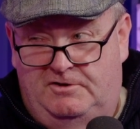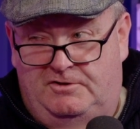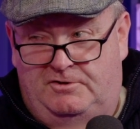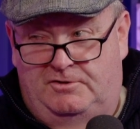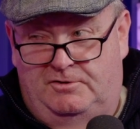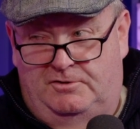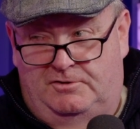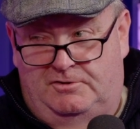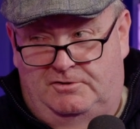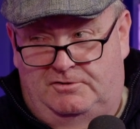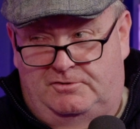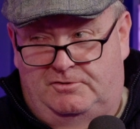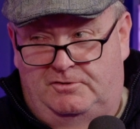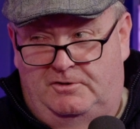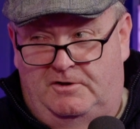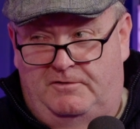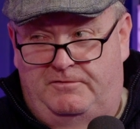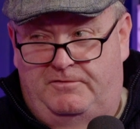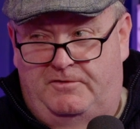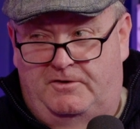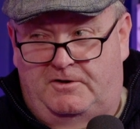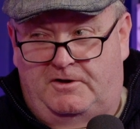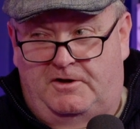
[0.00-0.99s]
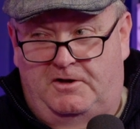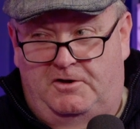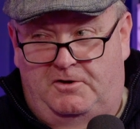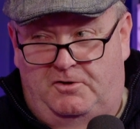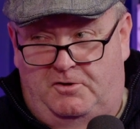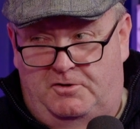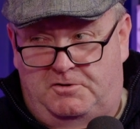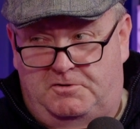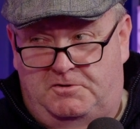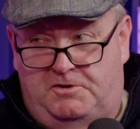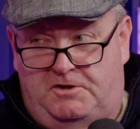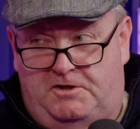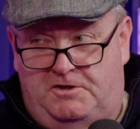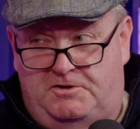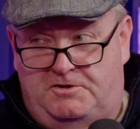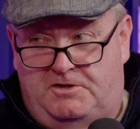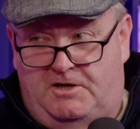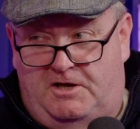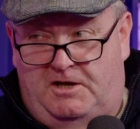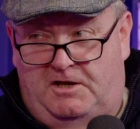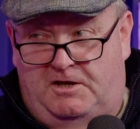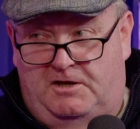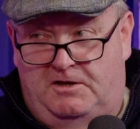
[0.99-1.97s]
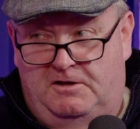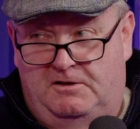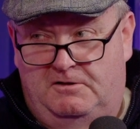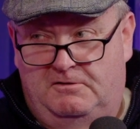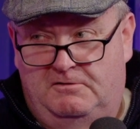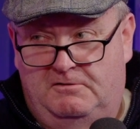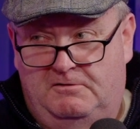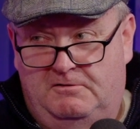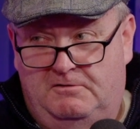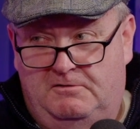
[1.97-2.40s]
You sure it's not a fucking ostrich egg?